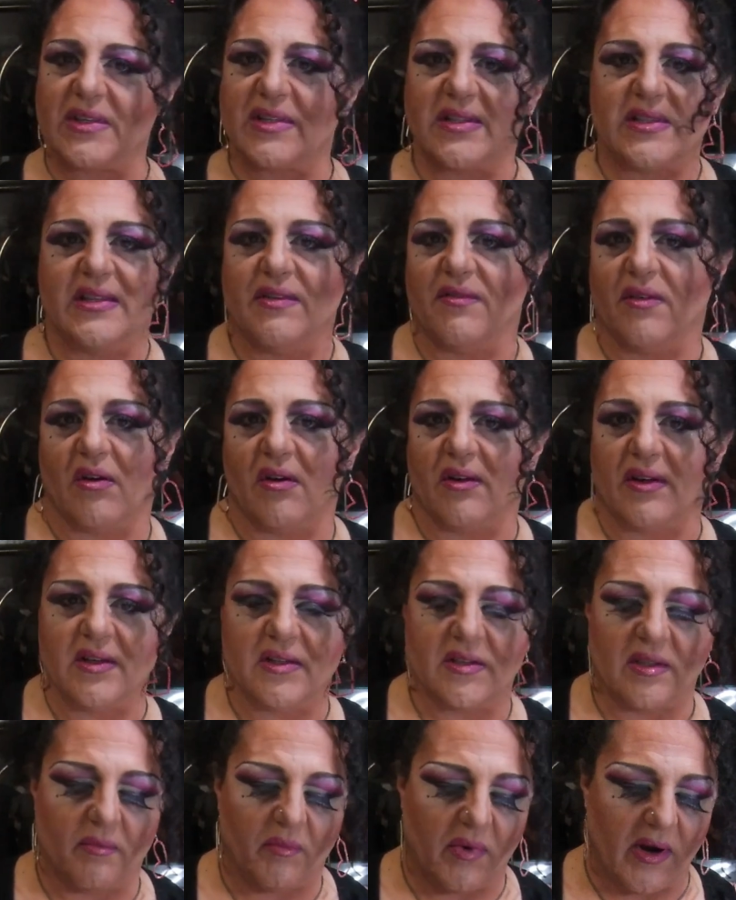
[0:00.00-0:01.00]
Just never got
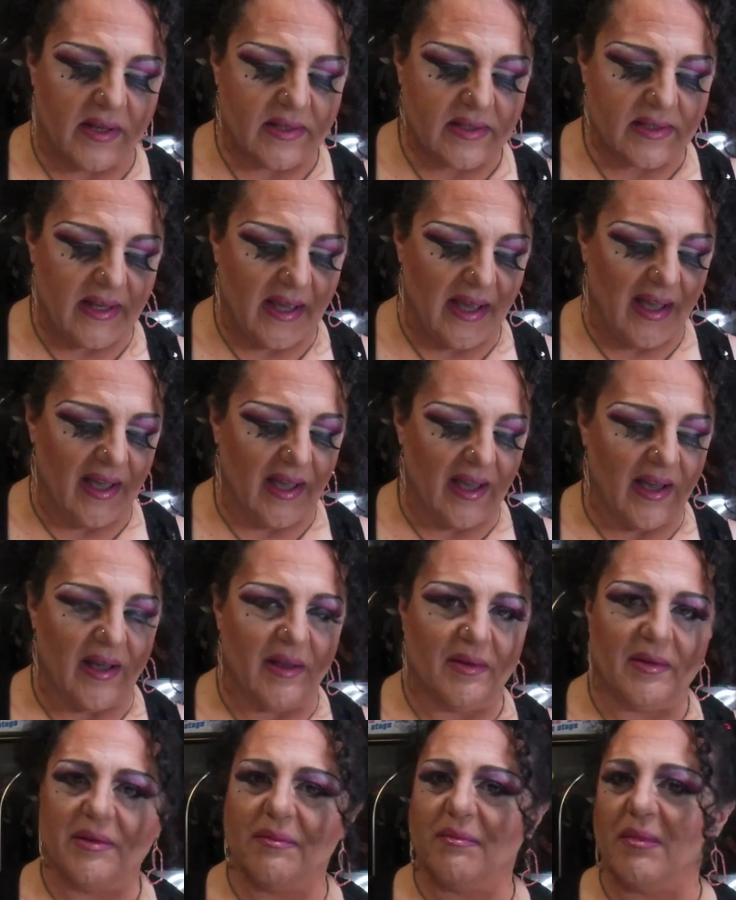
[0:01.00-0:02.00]
into the Bratz.
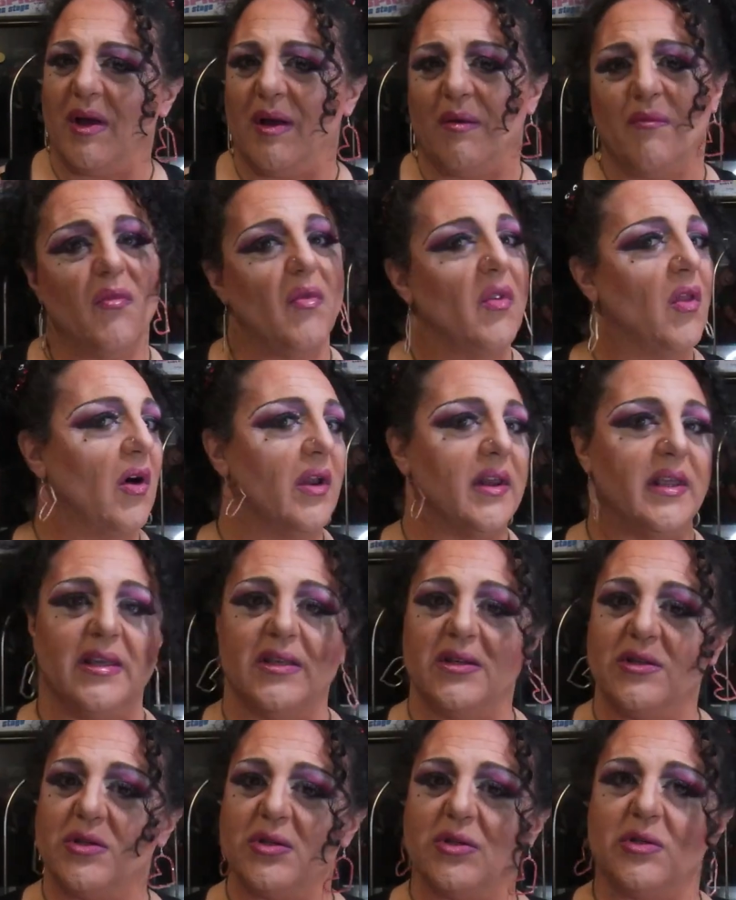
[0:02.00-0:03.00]
I'm not
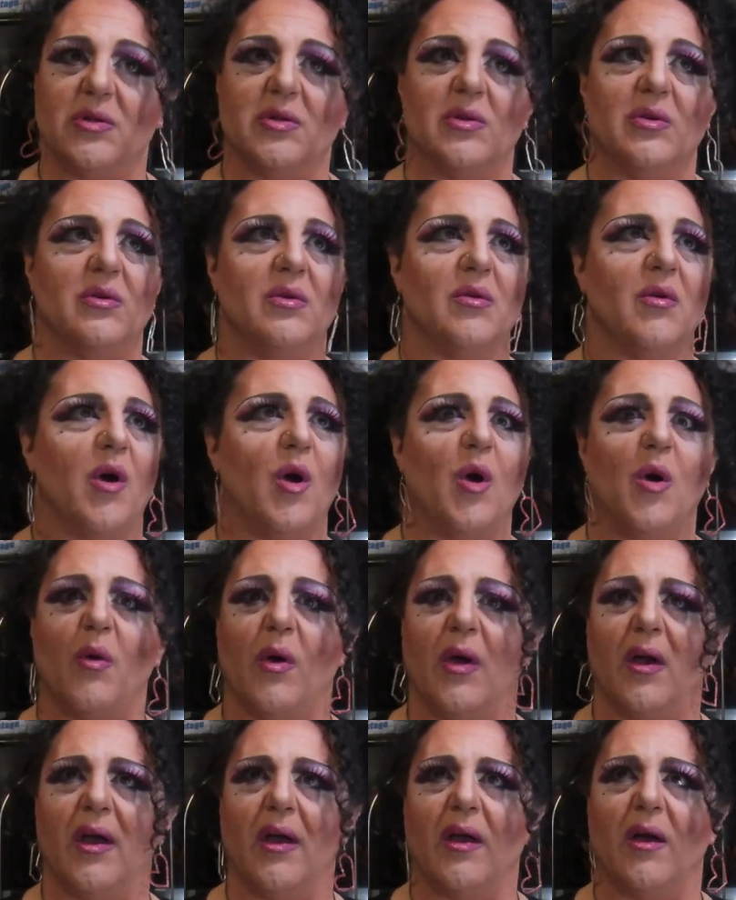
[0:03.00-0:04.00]
into
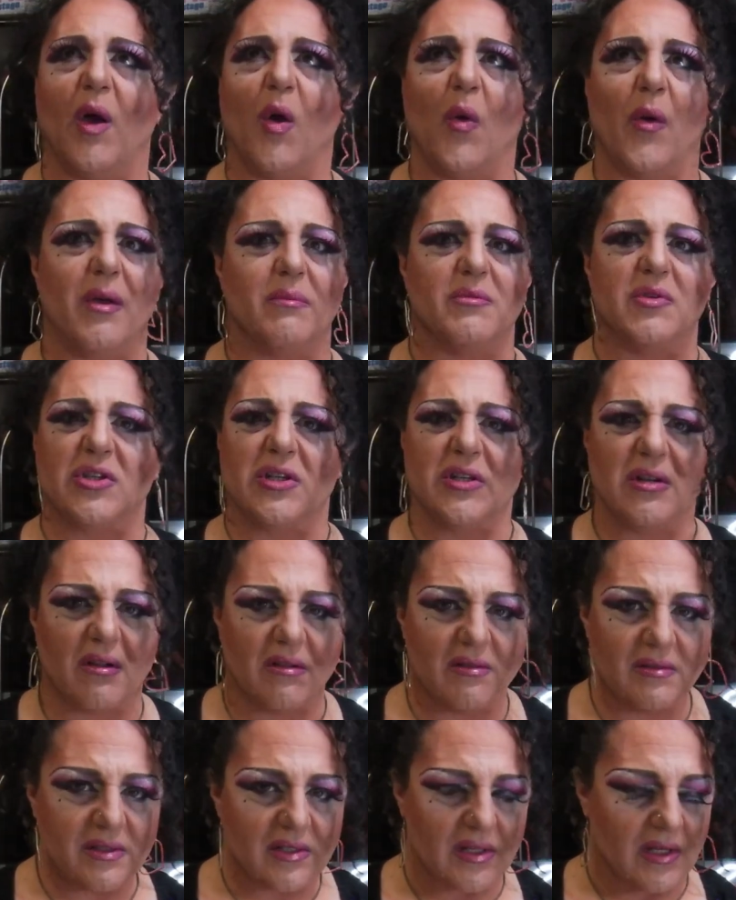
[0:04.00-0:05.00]
OMG
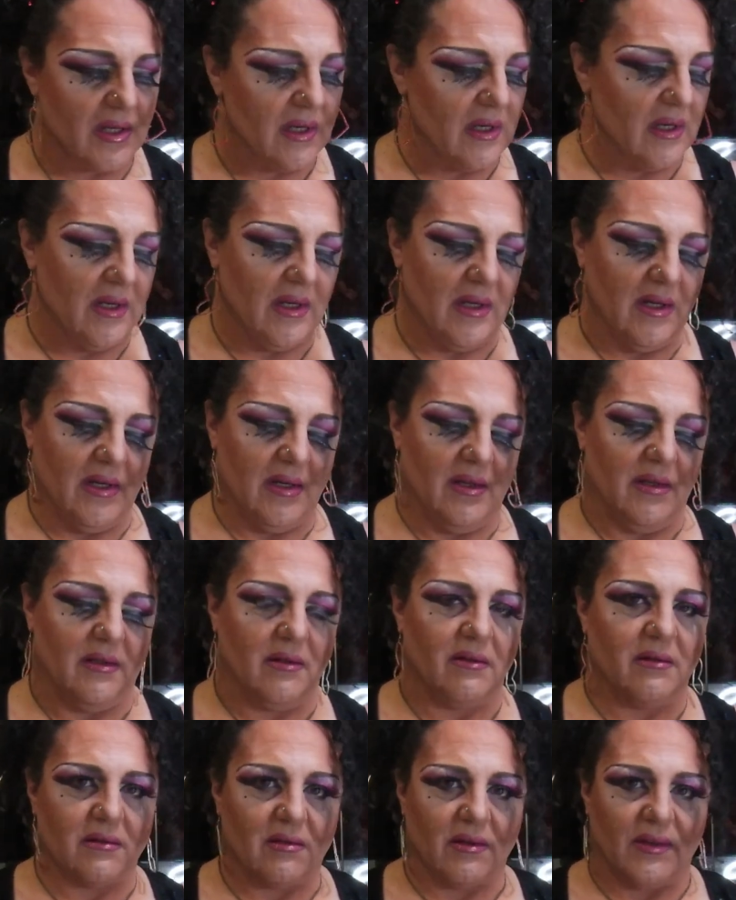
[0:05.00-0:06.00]
dolls.
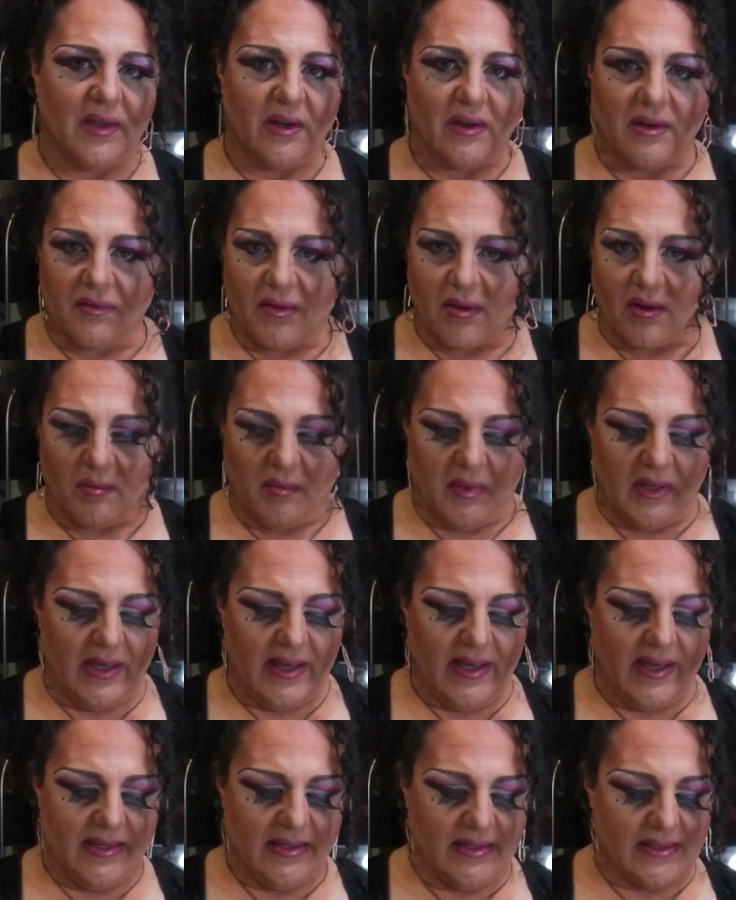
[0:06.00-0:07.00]
Oh god, they've even got
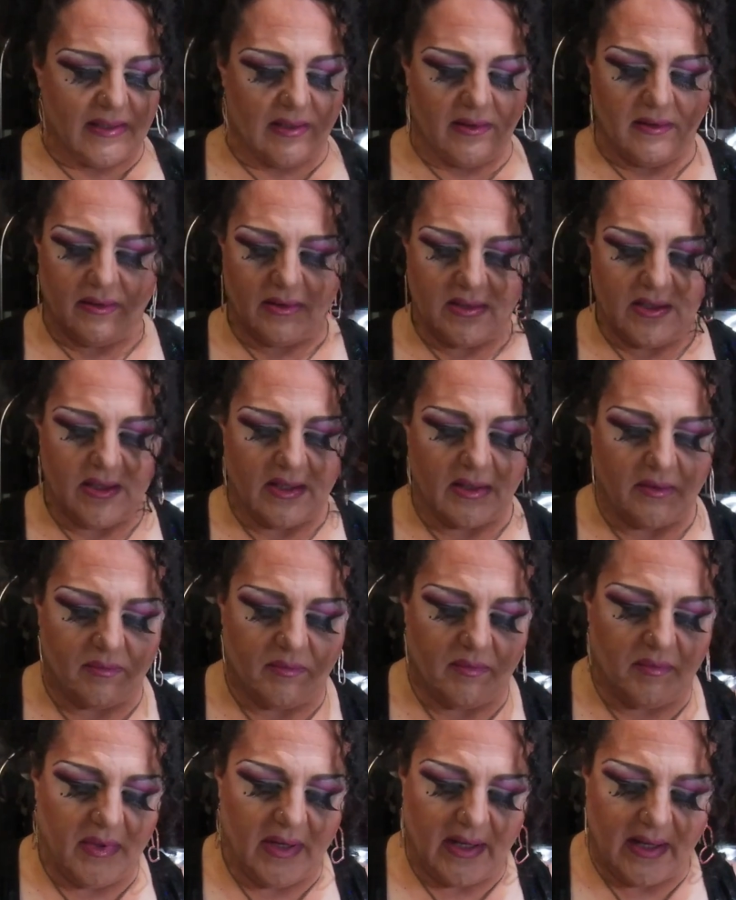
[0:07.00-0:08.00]
bigger heads.
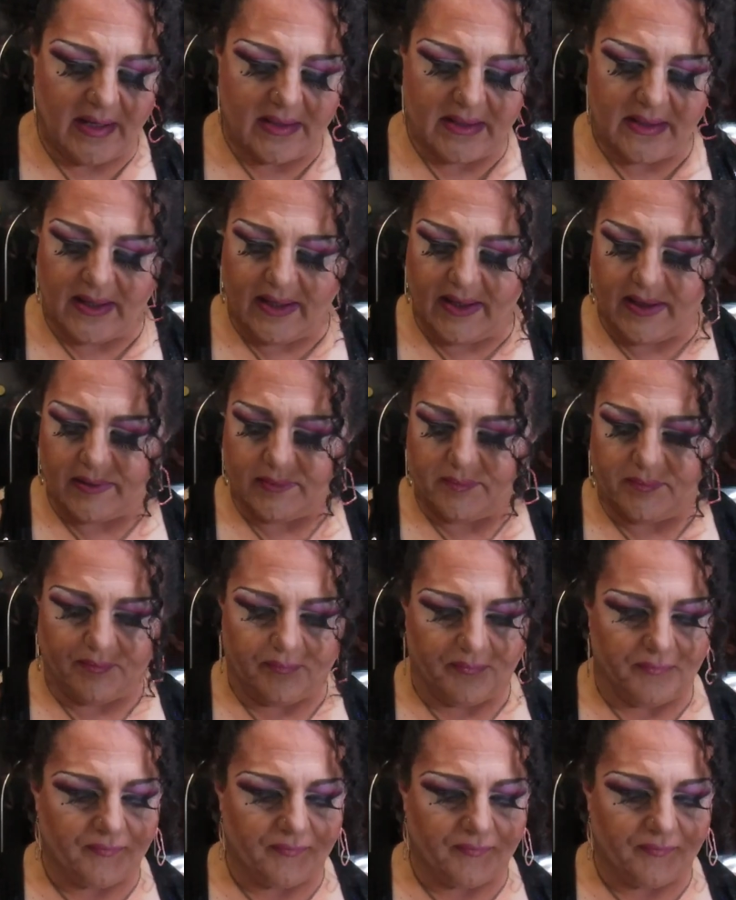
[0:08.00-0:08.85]
They're hard to get out.